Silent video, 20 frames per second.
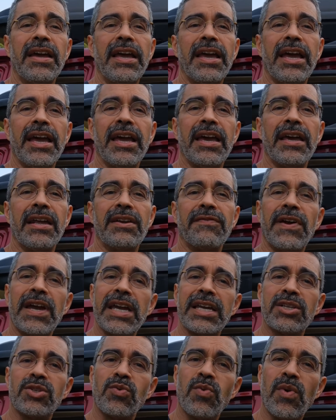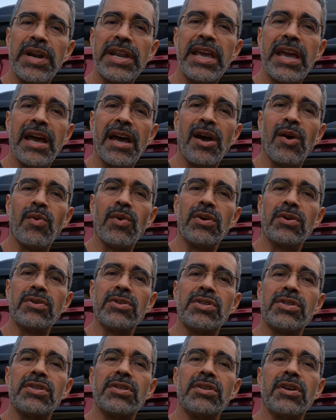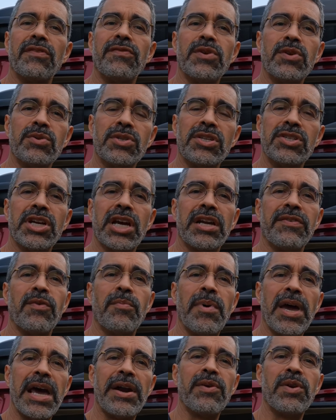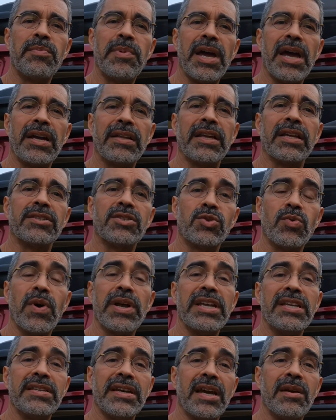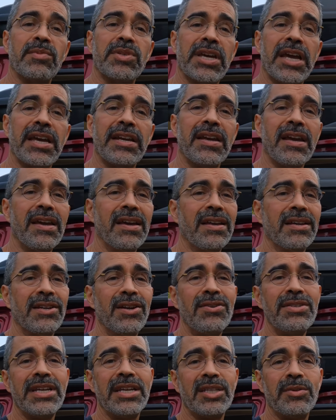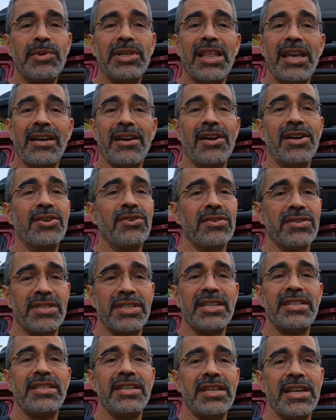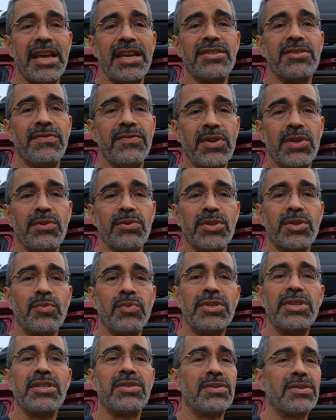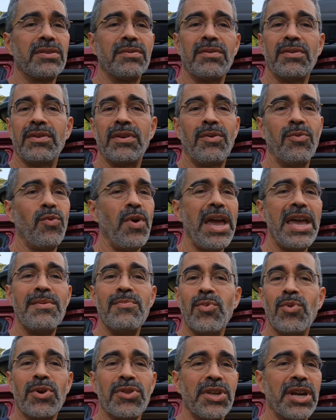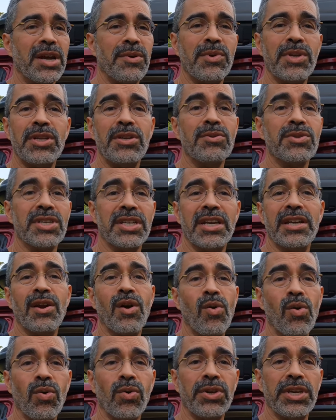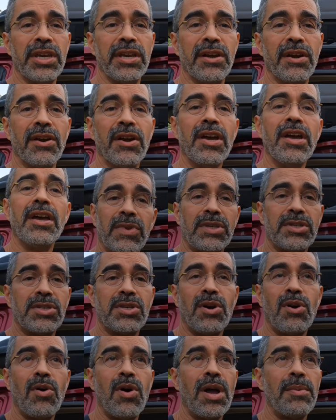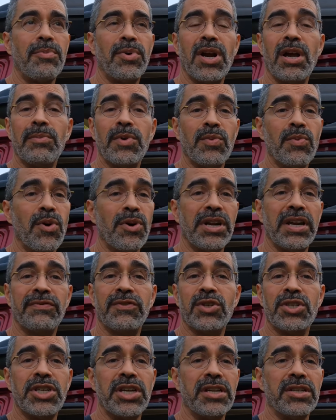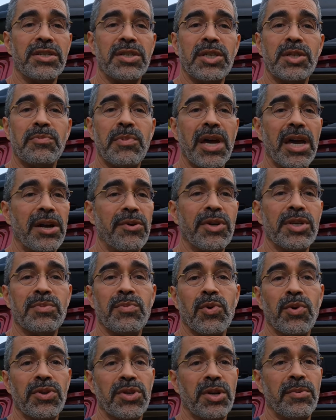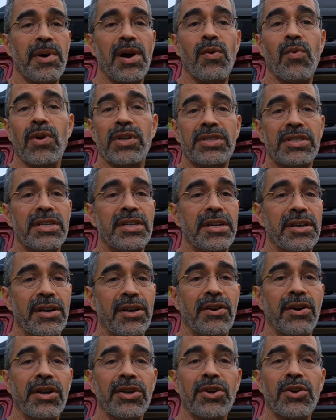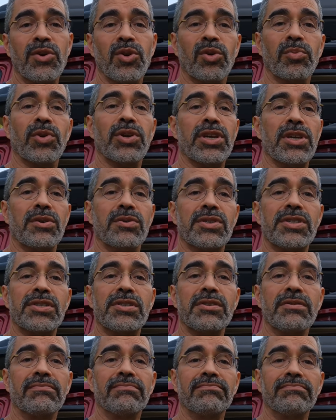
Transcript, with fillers: And if I get 20 hours of usage out of a battery pack, that's 20 times eight, Turns out to be like 160 days of use, which is way more than I would use it in a whole year. So I probably won't have to change these batteries more than about once a year under normal use.